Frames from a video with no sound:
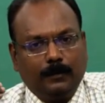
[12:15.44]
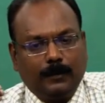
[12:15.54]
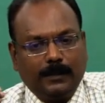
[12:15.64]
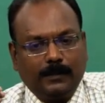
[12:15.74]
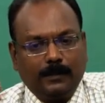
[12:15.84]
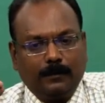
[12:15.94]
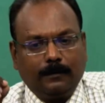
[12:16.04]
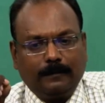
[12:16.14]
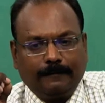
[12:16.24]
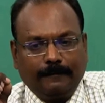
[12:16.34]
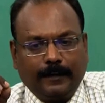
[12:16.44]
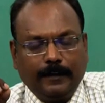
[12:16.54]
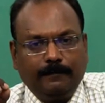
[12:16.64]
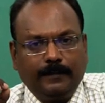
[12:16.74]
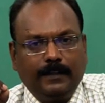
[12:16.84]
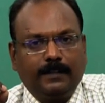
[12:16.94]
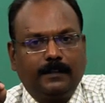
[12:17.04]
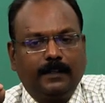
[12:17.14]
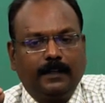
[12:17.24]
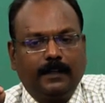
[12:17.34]
to list out five
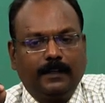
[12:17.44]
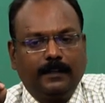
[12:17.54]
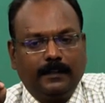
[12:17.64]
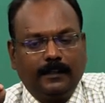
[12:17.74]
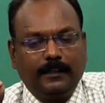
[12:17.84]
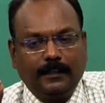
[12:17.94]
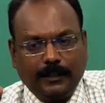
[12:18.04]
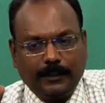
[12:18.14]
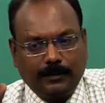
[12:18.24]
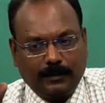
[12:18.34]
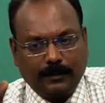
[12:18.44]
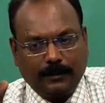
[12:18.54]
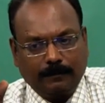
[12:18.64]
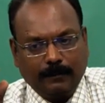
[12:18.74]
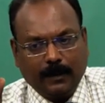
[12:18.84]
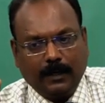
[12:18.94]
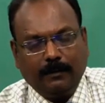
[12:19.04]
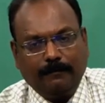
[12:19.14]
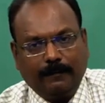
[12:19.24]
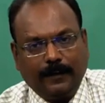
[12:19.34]
things they like in each other
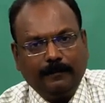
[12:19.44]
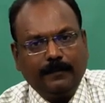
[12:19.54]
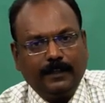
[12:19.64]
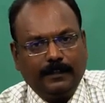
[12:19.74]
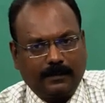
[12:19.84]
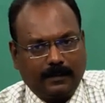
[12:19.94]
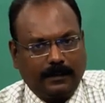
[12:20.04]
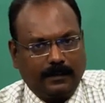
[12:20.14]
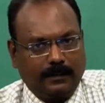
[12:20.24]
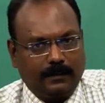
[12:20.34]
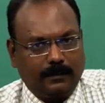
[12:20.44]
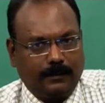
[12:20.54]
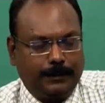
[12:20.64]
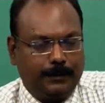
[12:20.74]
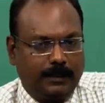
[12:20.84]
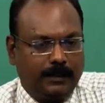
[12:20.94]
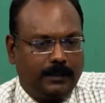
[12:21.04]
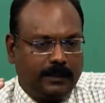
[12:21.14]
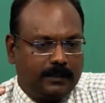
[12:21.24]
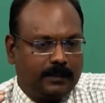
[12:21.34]
and five they dislike you say
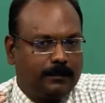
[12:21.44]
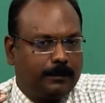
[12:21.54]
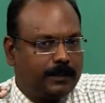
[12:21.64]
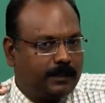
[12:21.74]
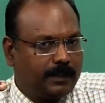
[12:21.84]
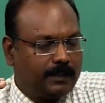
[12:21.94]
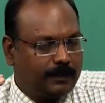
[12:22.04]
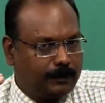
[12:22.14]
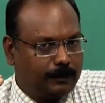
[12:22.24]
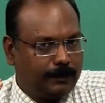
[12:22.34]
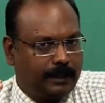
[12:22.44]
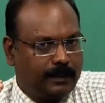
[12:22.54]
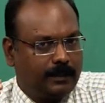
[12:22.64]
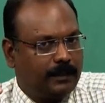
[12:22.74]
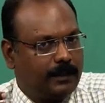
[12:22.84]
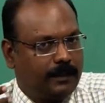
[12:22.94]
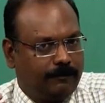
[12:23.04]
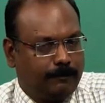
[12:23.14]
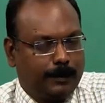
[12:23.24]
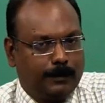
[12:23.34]
that it's compulsory they should mention and
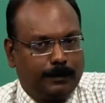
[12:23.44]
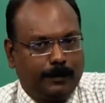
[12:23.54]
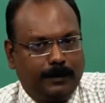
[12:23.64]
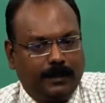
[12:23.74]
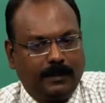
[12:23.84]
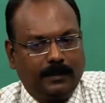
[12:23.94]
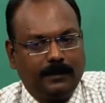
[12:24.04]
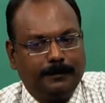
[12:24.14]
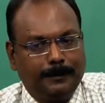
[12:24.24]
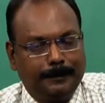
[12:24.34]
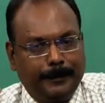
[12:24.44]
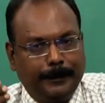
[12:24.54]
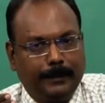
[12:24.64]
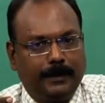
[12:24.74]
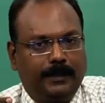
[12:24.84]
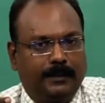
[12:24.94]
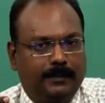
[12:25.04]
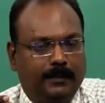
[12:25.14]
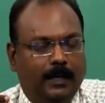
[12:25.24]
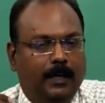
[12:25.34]
if possible you can tell them to
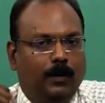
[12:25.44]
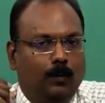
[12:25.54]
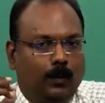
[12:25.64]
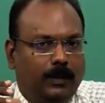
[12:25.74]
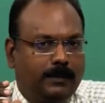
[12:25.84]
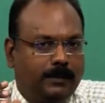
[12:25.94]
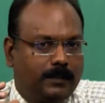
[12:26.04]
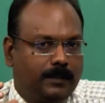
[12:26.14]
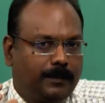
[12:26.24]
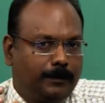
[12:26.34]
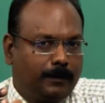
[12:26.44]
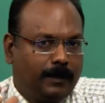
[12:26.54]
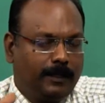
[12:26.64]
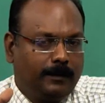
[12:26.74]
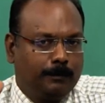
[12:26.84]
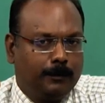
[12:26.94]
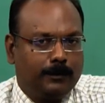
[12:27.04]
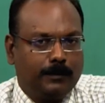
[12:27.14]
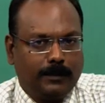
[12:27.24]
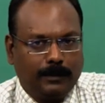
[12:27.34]
prioritize what is it that you like
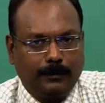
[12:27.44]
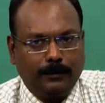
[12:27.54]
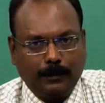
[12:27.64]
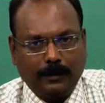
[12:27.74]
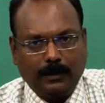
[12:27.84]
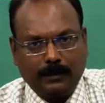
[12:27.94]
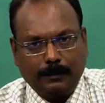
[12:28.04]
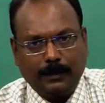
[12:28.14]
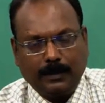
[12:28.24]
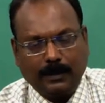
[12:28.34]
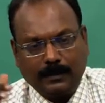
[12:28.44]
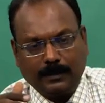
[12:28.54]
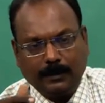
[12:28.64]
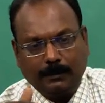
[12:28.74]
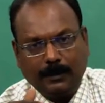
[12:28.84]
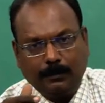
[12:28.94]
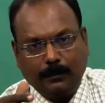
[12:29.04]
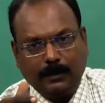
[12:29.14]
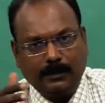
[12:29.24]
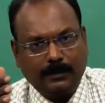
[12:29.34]
most in your husband and same thing
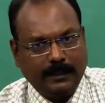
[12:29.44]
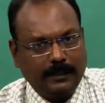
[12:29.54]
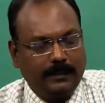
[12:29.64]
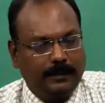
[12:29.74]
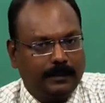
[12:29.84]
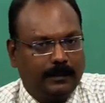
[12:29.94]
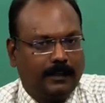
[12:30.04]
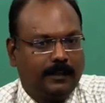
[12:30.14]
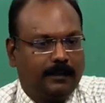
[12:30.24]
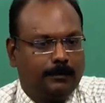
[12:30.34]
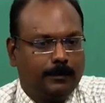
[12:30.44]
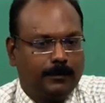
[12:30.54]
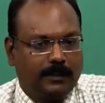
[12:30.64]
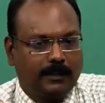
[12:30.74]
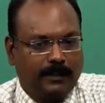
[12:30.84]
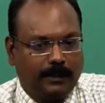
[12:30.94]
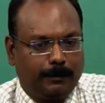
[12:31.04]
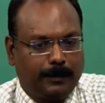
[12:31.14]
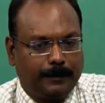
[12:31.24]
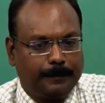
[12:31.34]
what is he liking most in
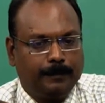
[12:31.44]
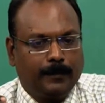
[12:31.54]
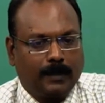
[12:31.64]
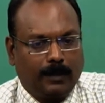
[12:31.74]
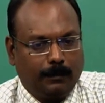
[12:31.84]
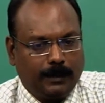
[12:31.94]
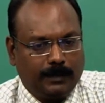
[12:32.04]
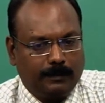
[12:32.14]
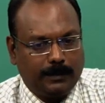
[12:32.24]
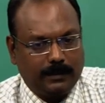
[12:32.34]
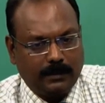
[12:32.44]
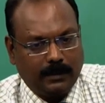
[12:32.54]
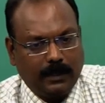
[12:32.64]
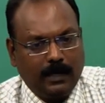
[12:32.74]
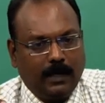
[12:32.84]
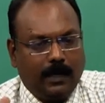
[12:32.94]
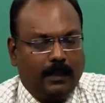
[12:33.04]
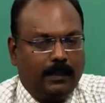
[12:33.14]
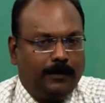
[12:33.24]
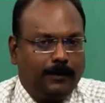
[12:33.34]
shilpa and vice versa
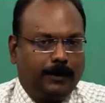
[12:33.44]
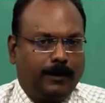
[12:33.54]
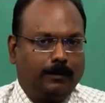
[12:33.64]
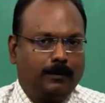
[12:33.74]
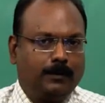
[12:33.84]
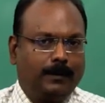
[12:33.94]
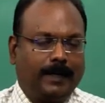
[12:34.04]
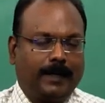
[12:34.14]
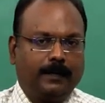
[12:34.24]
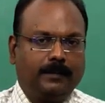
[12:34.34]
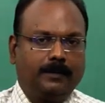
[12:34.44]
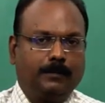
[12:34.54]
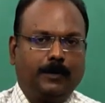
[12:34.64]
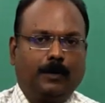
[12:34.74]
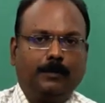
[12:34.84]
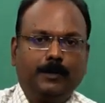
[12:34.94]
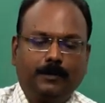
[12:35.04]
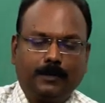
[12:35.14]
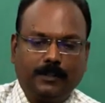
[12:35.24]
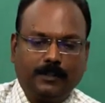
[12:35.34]
and then you can also add some common
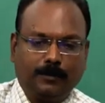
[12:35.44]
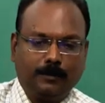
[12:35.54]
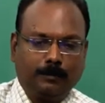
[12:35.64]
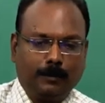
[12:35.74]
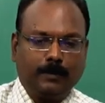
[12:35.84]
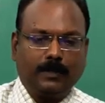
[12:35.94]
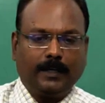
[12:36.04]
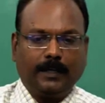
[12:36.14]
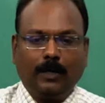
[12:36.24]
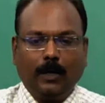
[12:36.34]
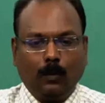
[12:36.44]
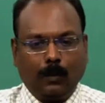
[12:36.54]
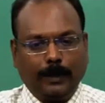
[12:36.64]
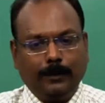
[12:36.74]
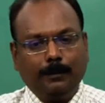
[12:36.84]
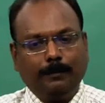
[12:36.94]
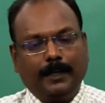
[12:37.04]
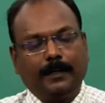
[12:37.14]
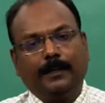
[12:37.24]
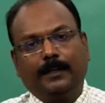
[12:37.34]
questions to both like why did you
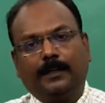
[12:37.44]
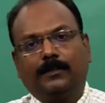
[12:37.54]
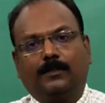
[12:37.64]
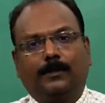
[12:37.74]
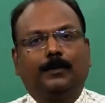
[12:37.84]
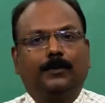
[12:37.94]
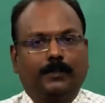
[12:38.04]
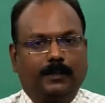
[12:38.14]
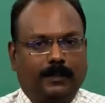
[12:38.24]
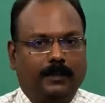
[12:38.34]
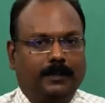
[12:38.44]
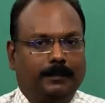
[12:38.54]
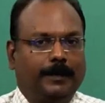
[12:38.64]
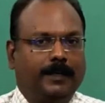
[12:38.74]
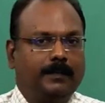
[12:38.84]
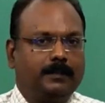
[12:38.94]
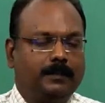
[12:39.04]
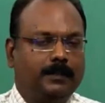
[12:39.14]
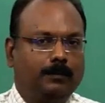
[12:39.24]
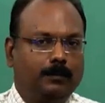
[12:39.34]
marry against opposition the parents
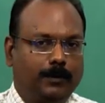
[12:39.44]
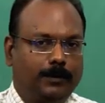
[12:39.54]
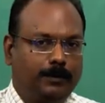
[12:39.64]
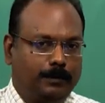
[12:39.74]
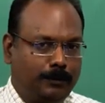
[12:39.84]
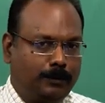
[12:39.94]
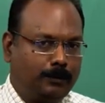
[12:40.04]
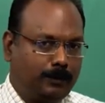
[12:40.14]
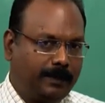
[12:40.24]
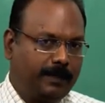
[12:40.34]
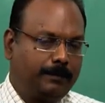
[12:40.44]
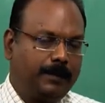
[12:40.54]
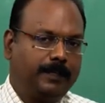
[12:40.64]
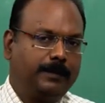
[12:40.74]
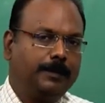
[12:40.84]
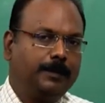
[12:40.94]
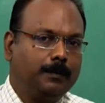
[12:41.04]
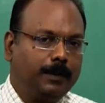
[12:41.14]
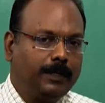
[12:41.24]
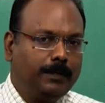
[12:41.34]
didn't want you to get married, but
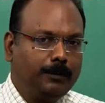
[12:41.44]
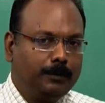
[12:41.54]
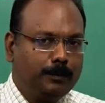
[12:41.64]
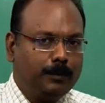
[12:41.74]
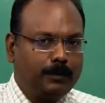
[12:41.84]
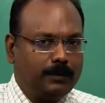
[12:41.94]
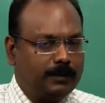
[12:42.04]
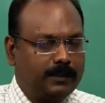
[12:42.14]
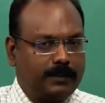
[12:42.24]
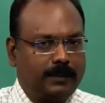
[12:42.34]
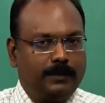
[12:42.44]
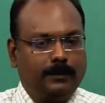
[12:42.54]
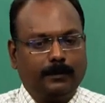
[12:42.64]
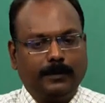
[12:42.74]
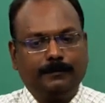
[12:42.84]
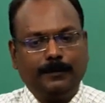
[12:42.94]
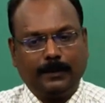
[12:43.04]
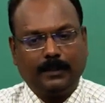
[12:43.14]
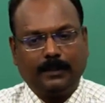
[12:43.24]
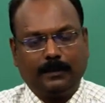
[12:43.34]
why did you both decided to live
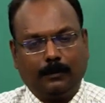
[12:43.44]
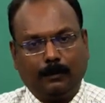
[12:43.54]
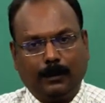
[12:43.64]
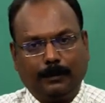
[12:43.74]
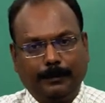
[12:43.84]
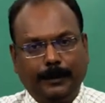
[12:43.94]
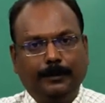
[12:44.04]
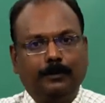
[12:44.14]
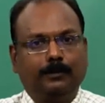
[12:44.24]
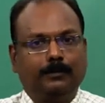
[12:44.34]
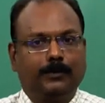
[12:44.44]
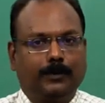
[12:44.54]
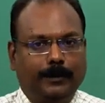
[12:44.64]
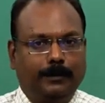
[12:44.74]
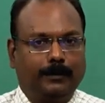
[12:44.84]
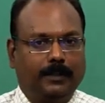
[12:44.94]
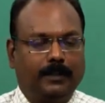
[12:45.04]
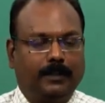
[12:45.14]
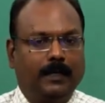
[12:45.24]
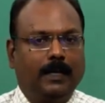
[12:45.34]
together? What made you join
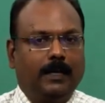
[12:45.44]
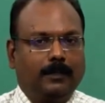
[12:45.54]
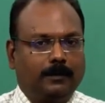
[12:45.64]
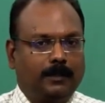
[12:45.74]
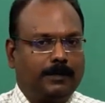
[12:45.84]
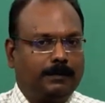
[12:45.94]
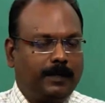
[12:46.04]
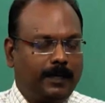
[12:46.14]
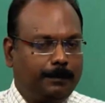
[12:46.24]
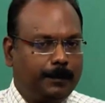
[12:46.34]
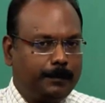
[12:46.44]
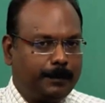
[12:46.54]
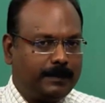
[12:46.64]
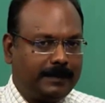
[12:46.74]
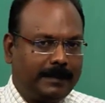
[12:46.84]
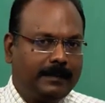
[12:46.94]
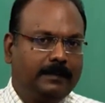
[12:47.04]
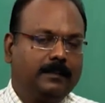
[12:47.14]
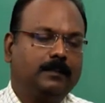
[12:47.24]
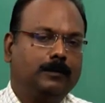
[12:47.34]
together? So this will help them to
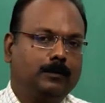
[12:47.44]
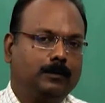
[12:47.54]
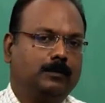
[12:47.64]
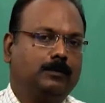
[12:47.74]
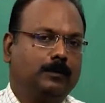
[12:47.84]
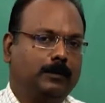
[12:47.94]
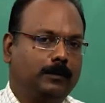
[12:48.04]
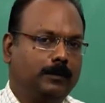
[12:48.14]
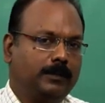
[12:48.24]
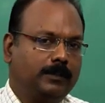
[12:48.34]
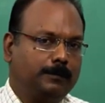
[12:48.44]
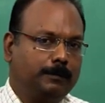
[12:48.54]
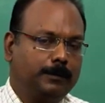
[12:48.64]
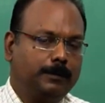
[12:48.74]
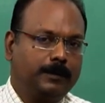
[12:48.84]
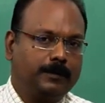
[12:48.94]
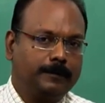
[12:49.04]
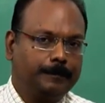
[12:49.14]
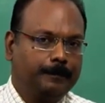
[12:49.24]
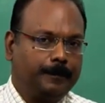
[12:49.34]
think those glorious
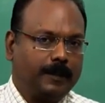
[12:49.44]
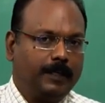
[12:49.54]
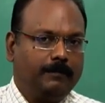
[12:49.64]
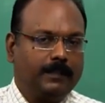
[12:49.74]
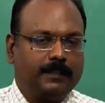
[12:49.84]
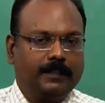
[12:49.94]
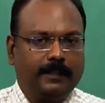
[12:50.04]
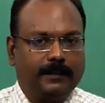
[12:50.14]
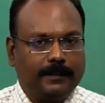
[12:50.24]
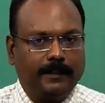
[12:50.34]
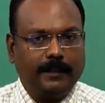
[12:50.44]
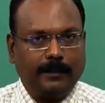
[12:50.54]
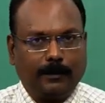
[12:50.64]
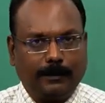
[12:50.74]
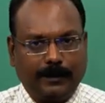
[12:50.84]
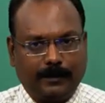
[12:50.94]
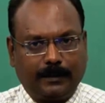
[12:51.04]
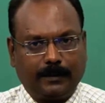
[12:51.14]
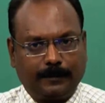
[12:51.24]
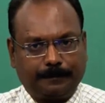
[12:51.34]
moments in which they really loved each
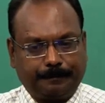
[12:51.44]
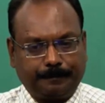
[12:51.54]
other.